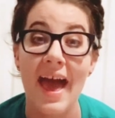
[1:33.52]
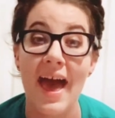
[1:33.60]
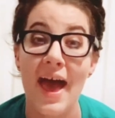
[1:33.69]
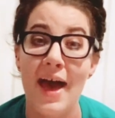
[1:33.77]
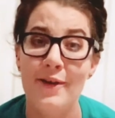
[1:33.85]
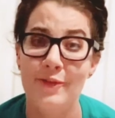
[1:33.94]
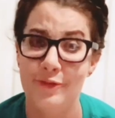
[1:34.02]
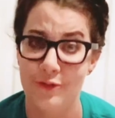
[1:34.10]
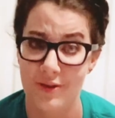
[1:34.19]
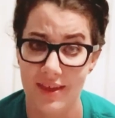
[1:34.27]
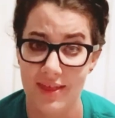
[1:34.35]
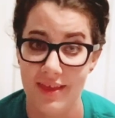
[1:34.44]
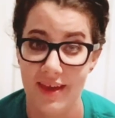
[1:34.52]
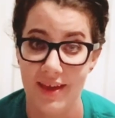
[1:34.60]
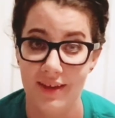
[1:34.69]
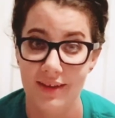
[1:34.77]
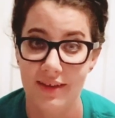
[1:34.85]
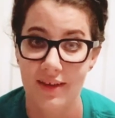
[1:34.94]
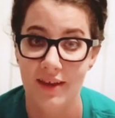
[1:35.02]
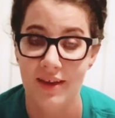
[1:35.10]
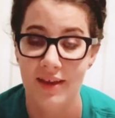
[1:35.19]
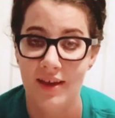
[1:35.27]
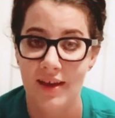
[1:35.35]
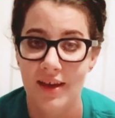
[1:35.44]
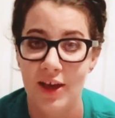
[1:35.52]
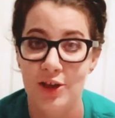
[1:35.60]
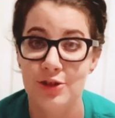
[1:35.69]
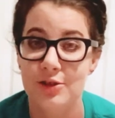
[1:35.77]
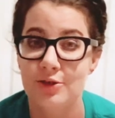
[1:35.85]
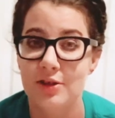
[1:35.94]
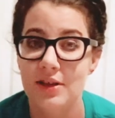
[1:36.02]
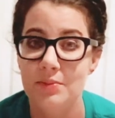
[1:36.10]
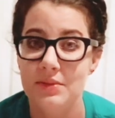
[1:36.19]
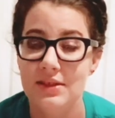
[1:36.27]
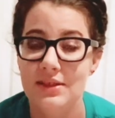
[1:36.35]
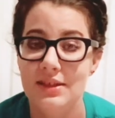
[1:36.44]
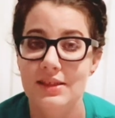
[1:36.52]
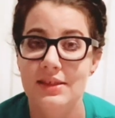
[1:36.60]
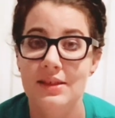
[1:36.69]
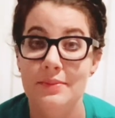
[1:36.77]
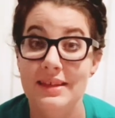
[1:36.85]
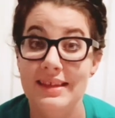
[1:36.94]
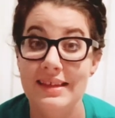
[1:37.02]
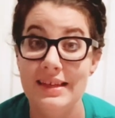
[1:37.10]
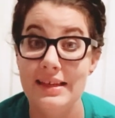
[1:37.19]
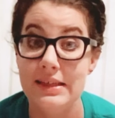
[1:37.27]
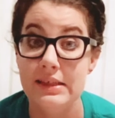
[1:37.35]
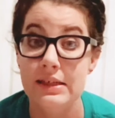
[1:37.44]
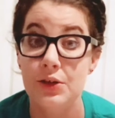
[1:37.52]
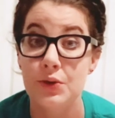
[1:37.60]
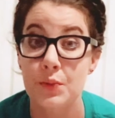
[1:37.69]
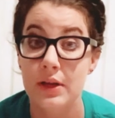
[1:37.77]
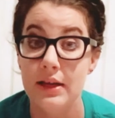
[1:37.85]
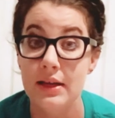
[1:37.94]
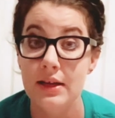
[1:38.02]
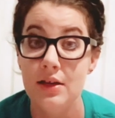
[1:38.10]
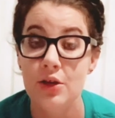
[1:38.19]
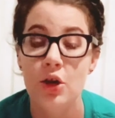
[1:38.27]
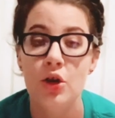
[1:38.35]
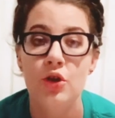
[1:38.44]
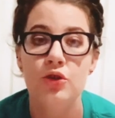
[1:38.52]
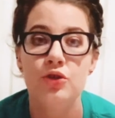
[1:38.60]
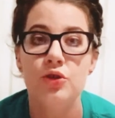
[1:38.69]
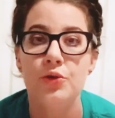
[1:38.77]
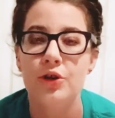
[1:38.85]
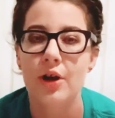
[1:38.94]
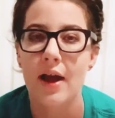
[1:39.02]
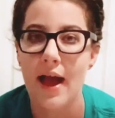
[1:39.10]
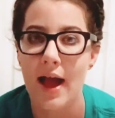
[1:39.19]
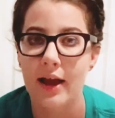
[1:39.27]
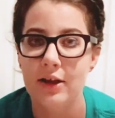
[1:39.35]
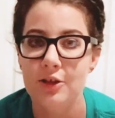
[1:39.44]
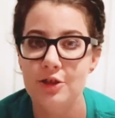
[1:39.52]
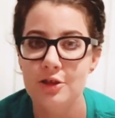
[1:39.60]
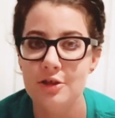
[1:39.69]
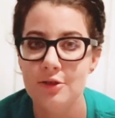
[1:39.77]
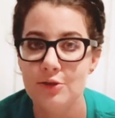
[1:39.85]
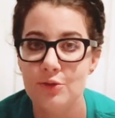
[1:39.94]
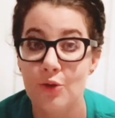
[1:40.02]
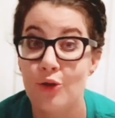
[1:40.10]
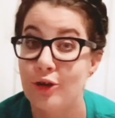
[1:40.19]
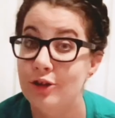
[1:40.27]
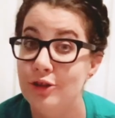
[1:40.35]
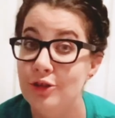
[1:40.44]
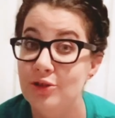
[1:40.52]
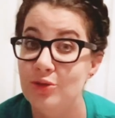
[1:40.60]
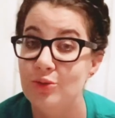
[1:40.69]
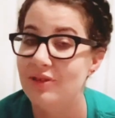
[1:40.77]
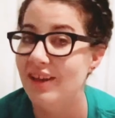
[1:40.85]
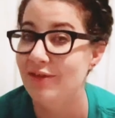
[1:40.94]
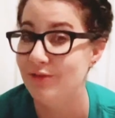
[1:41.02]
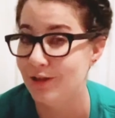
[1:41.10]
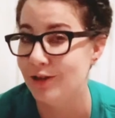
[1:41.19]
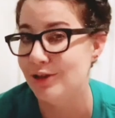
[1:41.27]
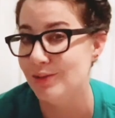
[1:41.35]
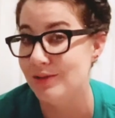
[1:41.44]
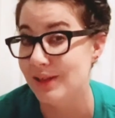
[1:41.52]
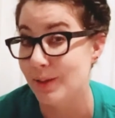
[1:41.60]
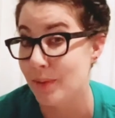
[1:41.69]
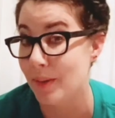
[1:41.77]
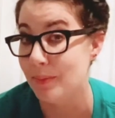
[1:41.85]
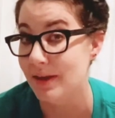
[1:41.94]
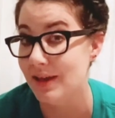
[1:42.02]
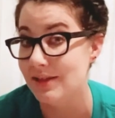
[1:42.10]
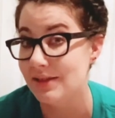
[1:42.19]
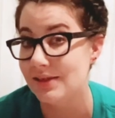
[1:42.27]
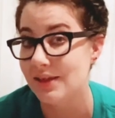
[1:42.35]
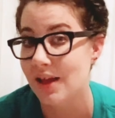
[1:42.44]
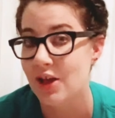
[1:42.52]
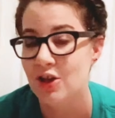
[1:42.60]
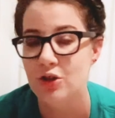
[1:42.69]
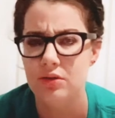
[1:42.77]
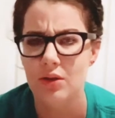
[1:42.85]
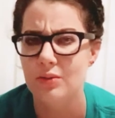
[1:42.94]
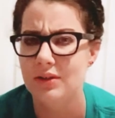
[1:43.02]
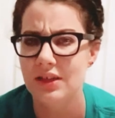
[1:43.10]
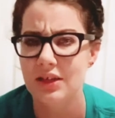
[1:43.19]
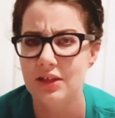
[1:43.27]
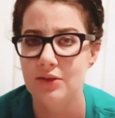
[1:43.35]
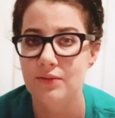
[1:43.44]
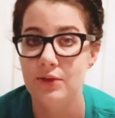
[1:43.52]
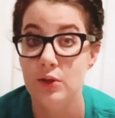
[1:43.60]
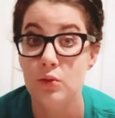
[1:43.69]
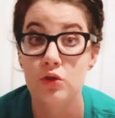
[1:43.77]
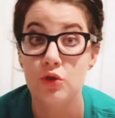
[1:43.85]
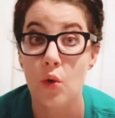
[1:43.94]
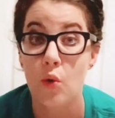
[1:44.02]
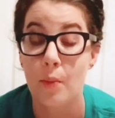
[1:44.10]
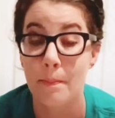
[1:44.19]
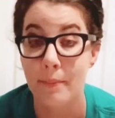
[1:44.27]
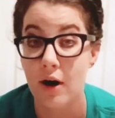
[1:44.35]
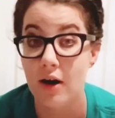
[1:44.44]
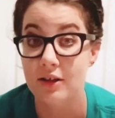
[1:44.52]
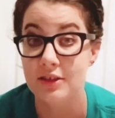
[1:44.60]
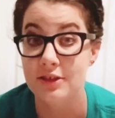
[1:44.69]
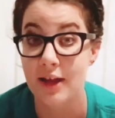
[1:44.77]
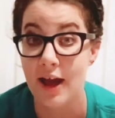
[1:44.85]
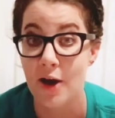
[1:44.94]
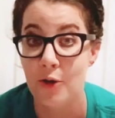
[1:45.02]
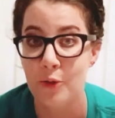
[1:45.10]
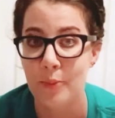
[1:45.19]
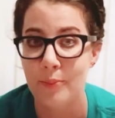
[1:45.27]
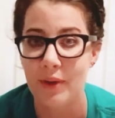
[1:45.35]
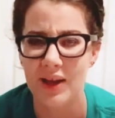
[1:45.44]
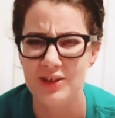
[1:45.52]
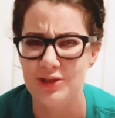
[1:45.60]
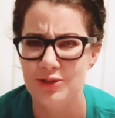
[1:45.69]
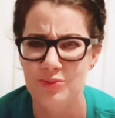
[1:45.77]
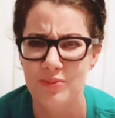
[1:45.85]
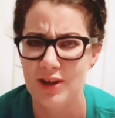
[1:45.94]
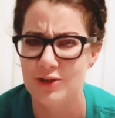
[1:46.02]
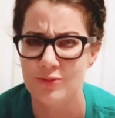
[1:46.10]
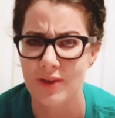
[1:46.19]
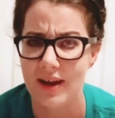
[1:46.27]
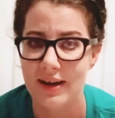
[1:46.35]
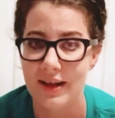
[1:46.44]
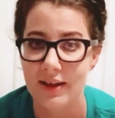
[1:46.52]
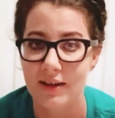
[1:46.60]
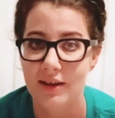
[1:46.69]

everything. A script needs to be easy to read, so your actors, or you if you're using puppets, don't get confused or bogged down by too much writing.